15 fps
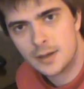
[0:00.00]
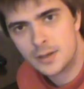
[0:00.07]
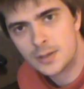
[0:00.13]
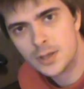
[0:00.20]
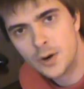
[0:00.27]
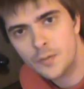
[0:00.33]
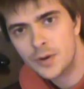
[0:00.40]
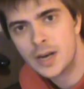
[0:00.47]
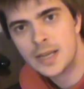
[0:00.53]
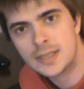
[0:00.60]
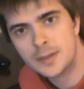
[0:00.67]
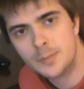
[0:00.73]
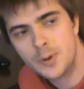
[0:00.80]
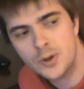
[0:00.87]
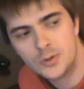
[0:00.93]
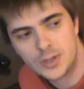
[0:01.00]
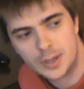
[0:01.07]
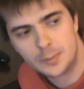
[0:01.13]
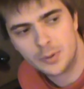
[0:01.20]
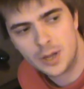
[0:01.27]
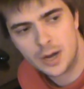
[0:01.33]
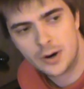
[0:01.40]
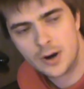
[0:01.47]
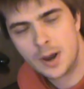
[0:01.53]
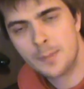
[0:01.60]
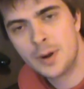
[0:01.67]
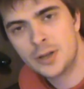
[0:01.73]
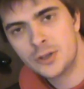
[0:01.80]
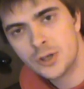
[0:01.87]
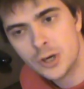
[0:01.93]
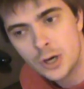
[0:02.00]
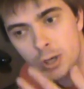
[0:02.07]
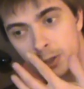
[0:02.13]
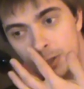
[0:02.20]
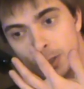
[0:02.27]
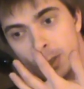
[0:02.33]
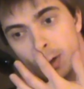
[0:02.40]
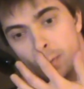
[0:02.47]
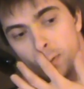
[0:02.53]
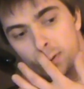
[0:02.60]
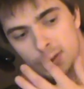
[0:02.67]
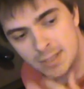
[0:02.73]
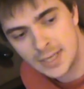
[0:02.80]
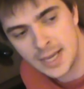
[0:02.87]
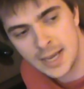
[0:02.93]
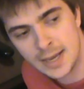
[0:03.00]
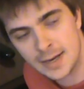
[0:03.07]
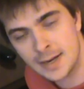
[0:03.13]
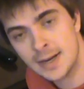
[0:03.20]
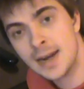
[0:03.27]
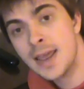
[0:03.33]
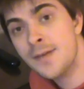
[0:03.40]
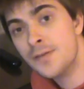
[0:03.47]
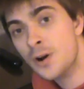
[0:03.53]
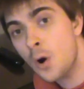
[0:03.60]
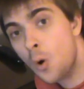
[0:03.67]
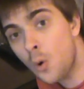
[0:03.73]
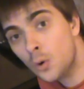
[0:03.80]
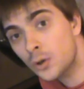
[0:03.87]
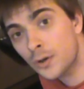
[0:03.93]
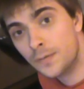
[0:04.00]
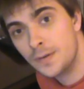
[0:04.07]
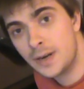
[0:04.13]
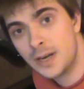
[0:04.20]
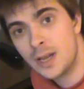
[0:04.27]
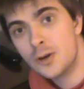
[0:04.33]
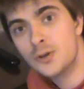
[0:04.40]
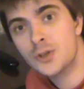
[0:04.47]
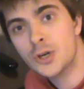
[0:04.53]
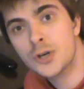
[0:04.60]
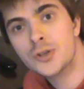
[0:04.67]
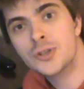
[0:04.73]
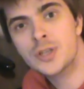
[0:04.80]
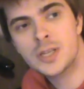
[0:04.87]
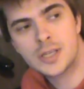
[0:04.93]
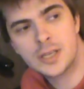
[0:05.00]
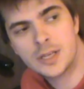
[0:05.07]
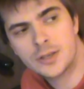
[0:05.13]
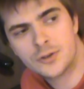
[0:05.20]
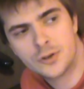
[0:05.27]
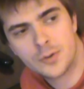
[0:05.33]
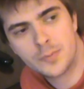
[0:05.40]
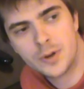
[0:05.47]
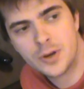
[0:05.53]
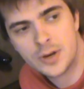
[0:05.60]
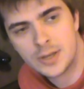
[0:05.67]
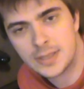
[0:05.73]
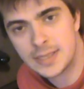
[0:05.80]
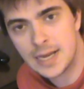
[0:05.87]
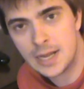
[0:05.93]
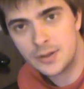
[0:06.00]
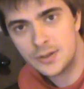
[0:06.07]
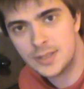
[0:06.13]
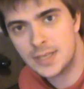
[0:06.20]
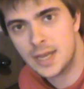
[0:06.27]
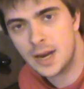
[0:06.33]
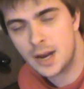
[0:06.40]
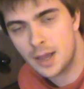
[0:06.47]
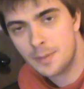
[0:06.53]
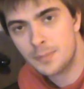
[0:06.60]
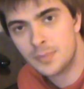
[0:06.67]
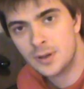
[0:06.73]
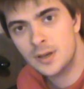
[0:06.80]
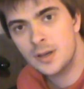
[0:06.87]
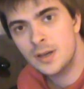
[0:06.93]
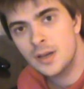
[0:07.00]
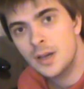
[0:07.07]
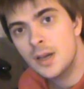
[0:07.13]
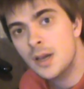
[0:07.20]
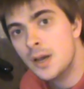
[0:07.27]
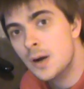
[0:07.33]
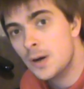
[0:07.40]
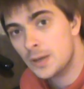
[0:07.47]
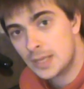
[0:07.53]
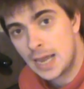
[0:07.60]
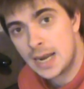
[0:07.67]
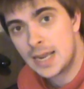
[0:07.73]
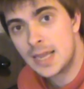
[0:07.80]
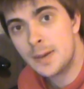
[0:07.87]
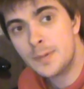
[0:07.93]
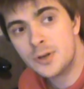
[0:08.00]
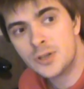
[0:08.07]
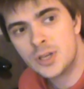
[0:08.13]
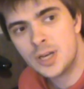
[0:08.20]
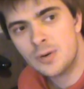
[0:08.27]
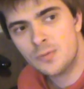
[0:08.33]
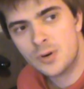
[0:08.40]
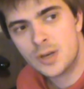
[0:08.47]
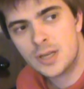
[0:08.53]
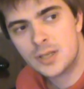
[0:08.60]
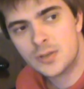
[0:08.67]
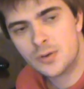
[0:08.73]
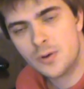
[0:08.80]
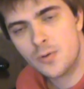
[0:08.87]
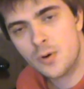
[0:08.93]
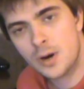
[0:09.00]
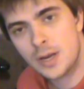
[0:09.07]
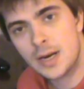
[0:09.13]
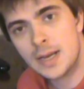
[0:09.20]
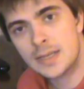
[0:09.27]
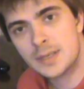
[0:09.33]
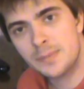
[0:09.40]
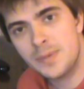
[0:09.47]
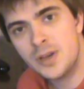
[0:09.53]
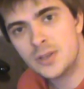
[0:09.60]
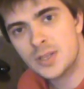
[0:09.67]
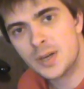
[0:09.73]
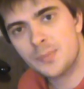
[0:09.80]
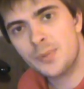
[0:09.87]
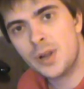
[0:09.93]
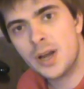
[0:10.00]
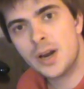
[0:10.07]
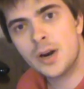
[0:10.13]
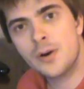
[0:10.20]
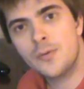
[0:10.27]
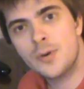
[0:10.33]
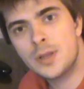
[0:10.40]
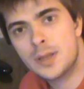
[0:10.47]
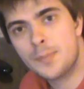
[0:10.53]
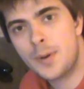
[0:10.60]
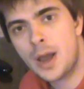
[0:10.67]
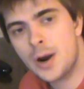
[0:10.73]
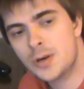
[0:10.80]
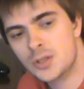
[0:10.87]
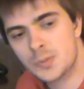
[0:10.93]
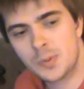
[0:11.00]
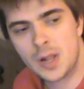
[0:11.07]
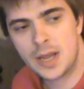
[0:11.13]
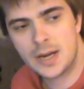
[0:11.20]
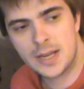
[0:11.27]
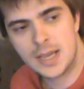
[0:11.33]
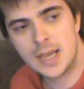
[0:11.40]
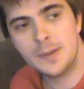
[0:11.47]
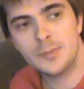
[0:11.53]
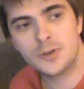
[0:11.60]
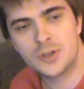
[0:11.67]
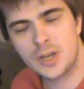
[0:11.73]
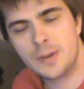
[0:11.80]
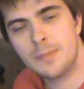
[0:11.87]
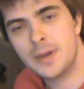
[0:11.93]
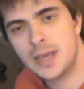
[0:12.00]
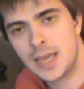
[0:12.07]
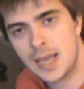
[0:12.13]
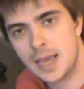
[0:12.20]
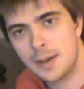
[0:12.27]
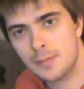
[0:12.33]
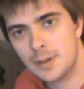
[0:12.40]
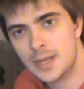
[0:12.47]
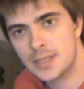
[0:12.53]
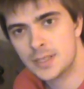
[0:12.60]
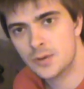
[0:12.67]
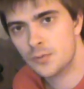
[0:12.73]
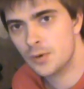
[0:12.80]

serving as a music player at my church. You will see in an even older video, church-to-distributed sound setup. Well, that e-machine was working as a music player, and when the power supply in the e-machine became less than